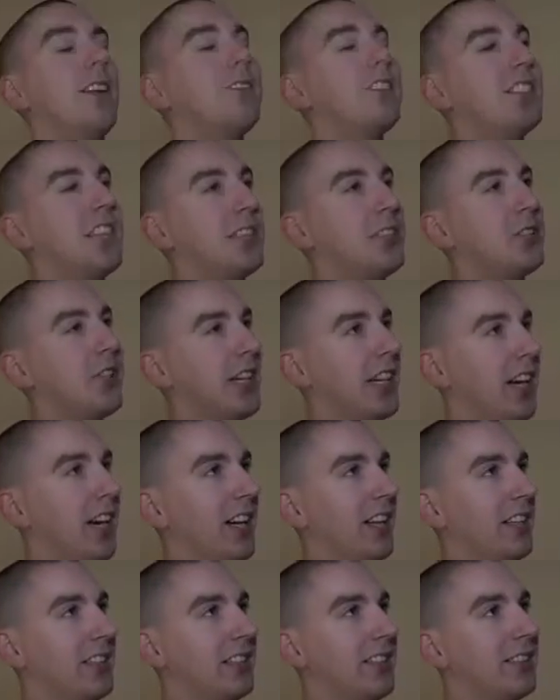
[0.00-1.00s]
love sentry
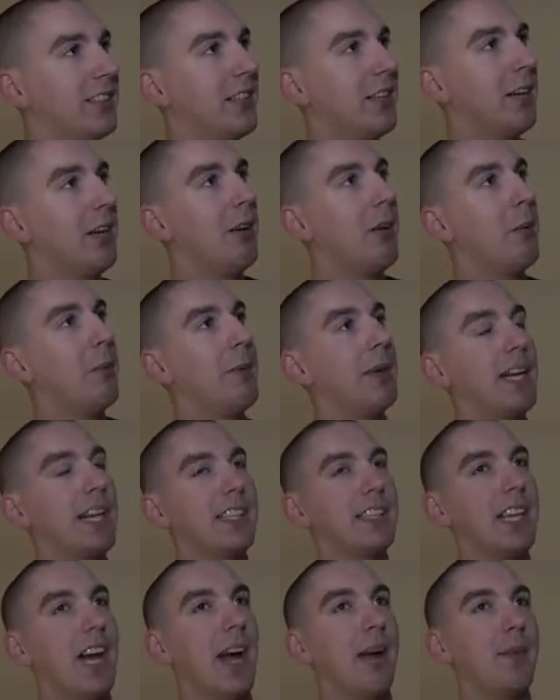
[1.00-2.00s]
guns,
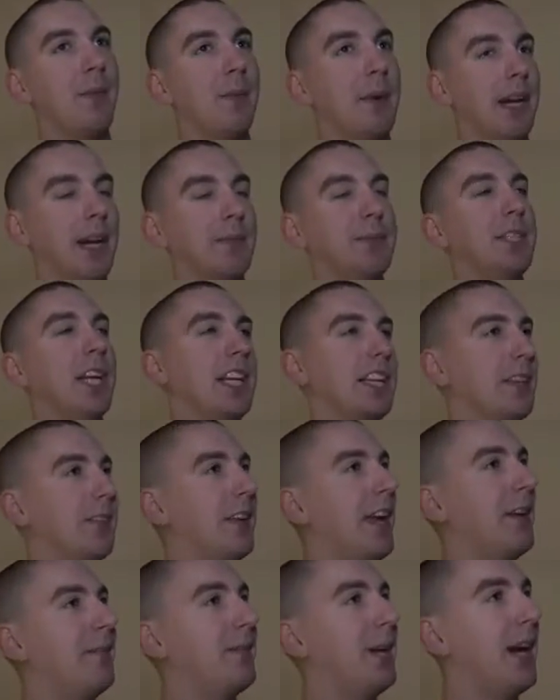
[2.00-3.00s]
because I'm a big
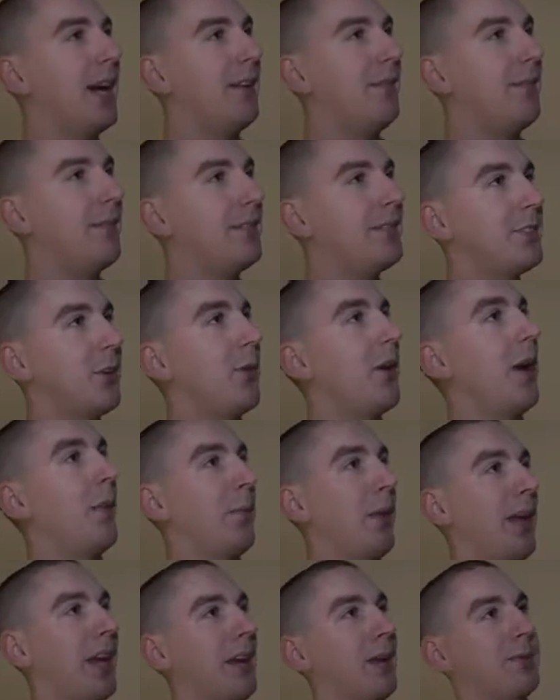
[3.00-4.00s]
objective game type. Okay. So when
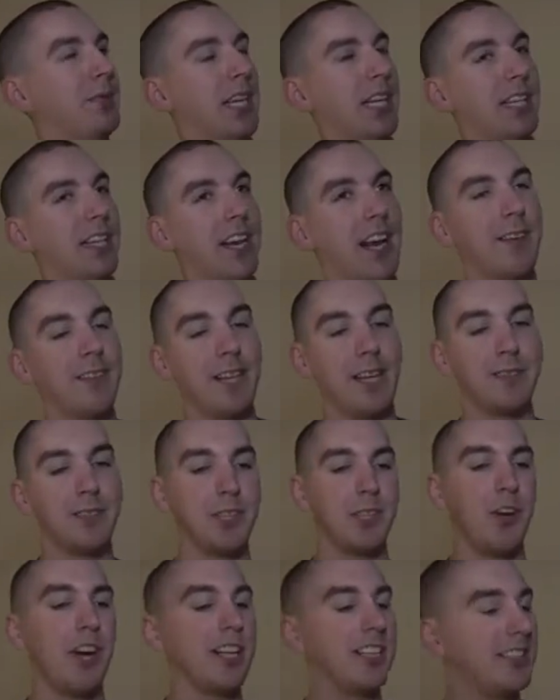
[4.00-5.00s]
I'm playing an objective game
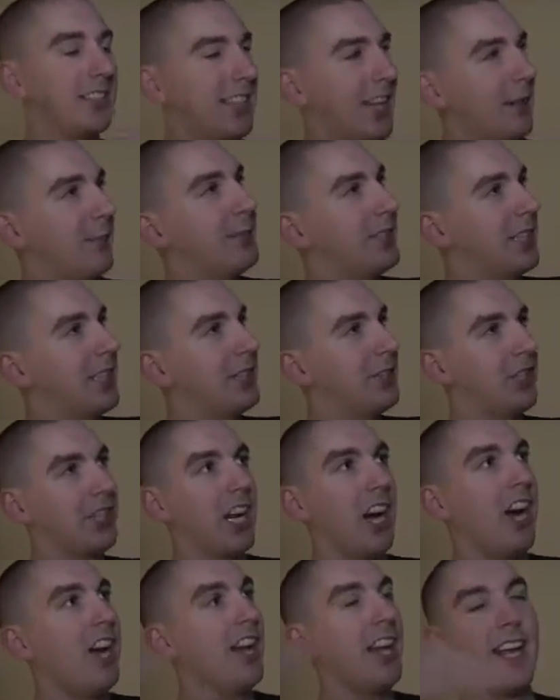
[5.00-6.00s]
type, it's great to set up a sentry
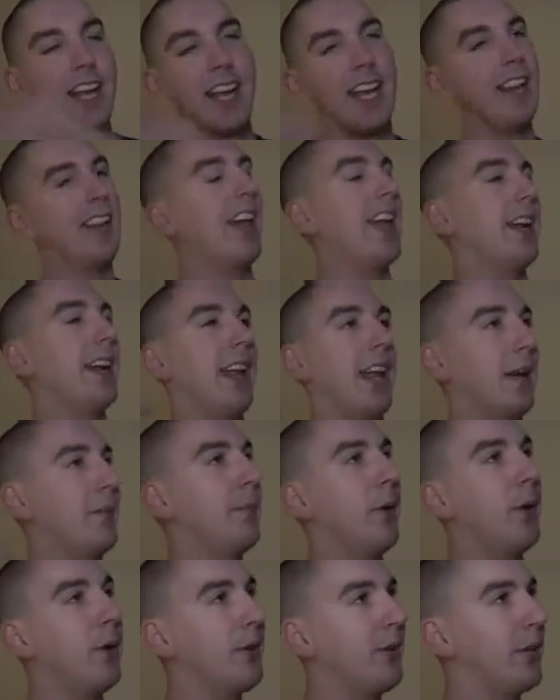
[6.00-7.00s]
gun and let it
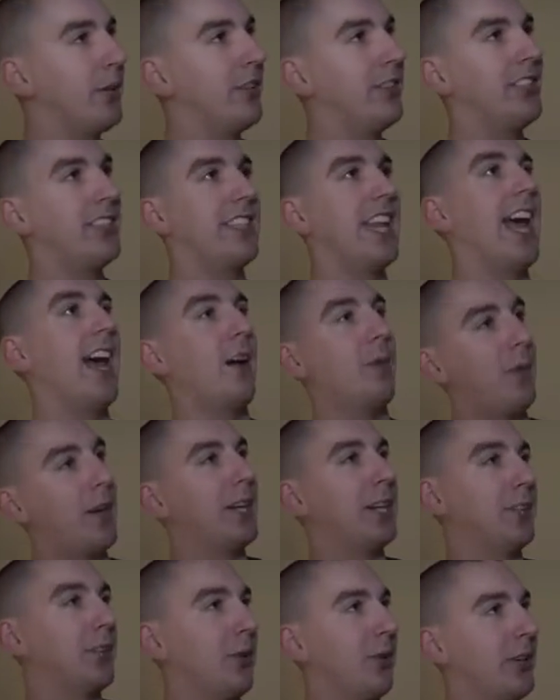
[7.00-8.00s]
mow dudes down
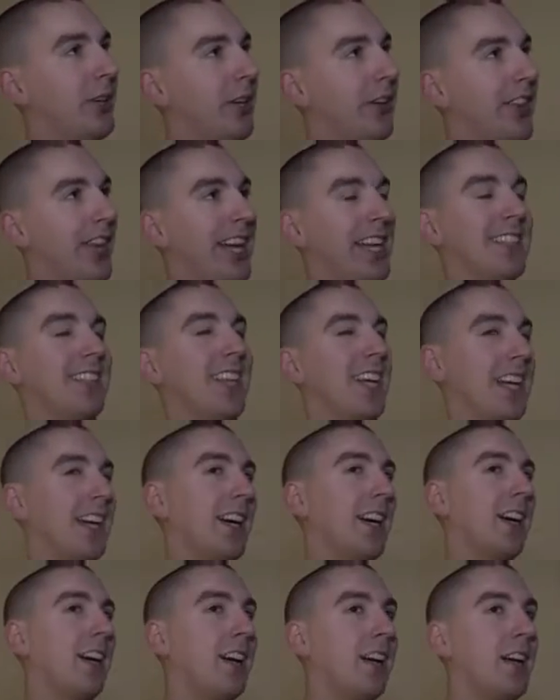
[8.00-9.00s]
while you're doing your thing. It's like
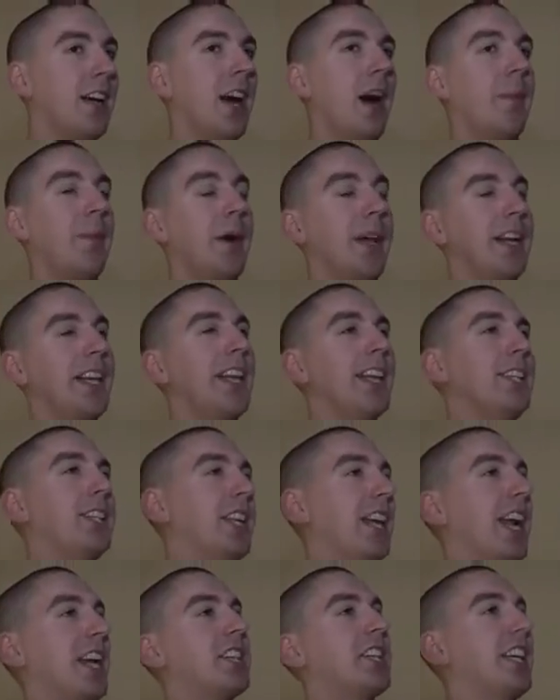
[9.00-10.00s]
a buddy that you
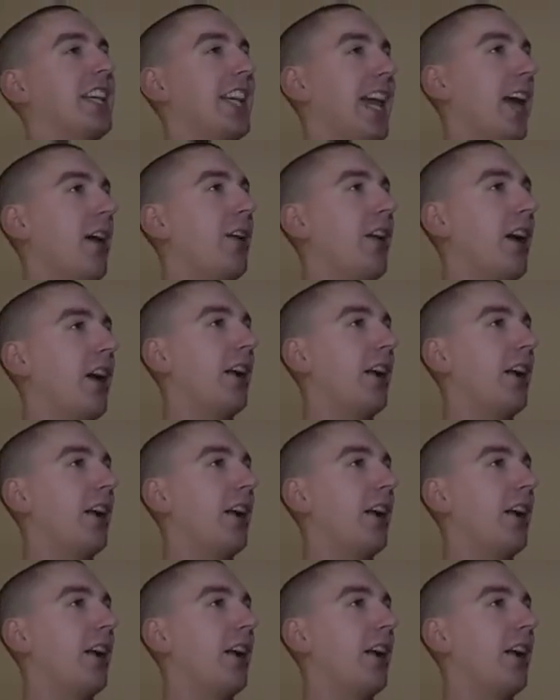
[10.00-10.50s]
can actually count